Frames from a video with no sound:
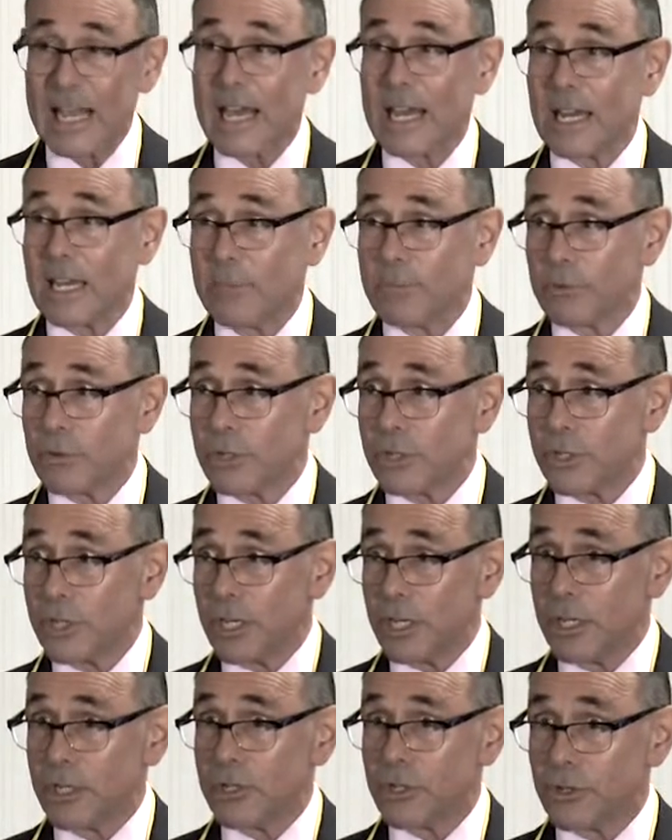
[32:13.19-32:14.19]
any
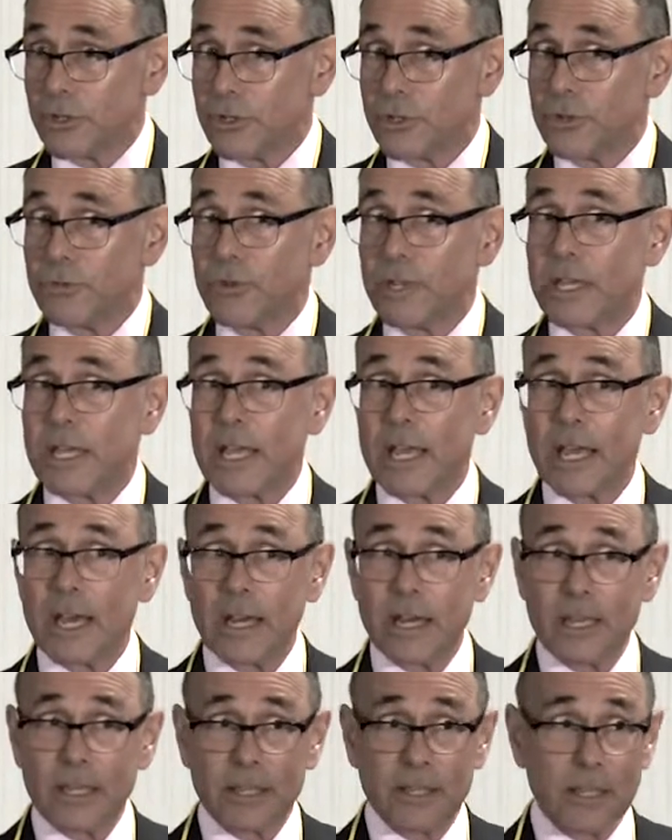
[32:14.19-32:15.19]
procedure doing
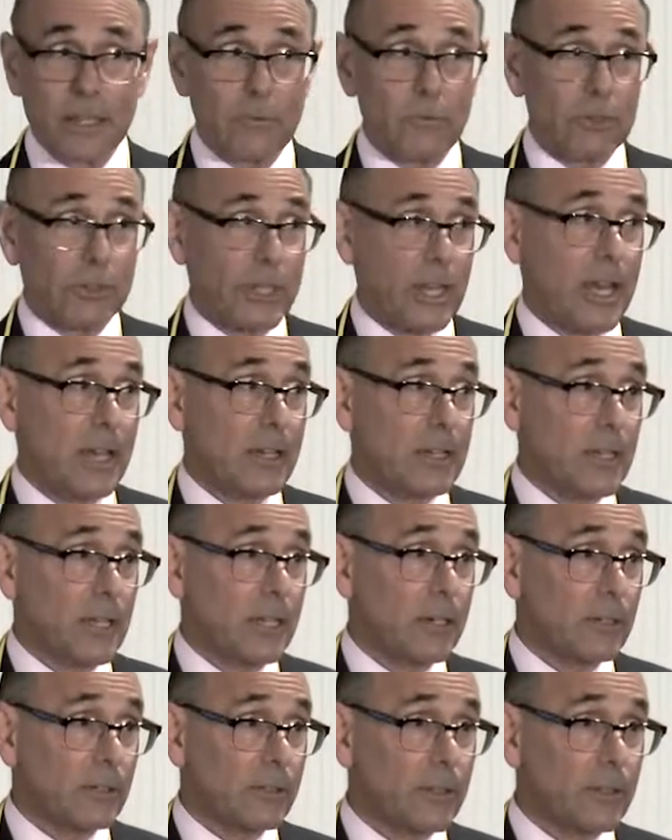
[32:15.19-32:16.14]
anything with that needle.